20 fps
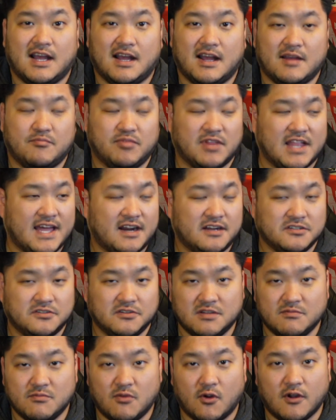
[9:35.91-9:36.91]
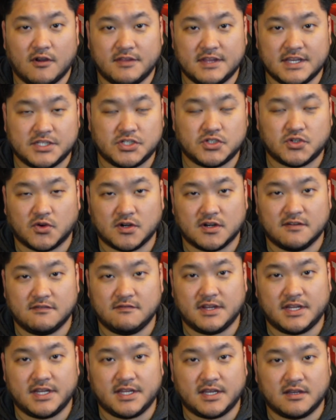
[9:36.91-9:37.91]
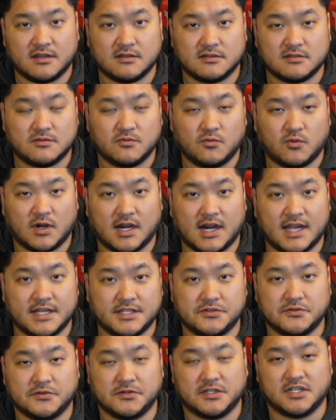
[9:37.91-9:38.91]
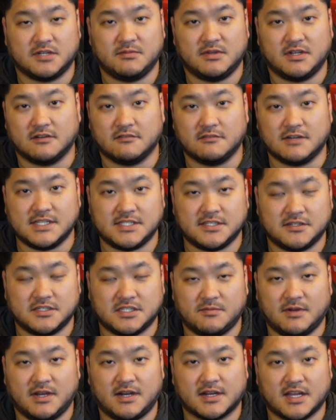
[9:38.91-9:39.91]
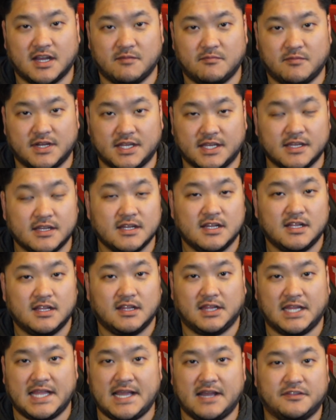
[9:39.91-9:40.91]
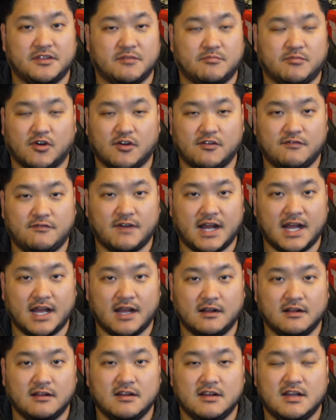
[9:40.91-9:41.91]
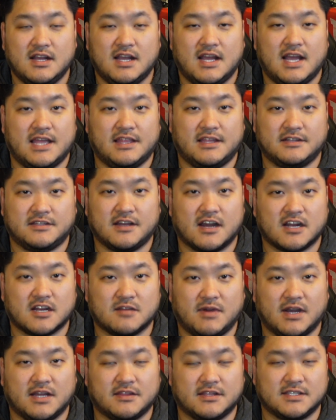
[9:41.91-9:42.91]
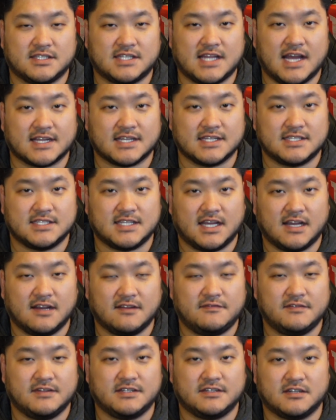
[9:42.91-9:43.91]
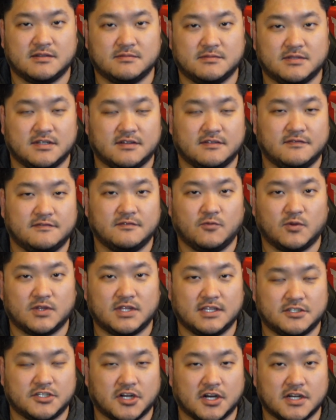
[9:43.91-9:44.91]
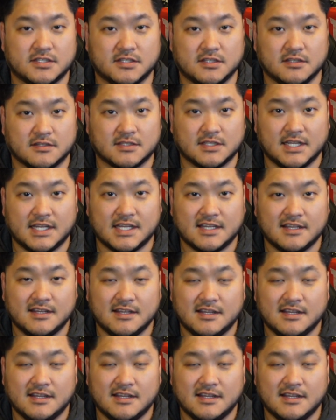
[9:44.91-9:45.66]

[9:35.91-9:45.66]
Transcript: I plan on doing more of these shorter videos where I do a little bit of research about a company, lay out the profile, and then talk about the stock itself in terms of what the charts look like.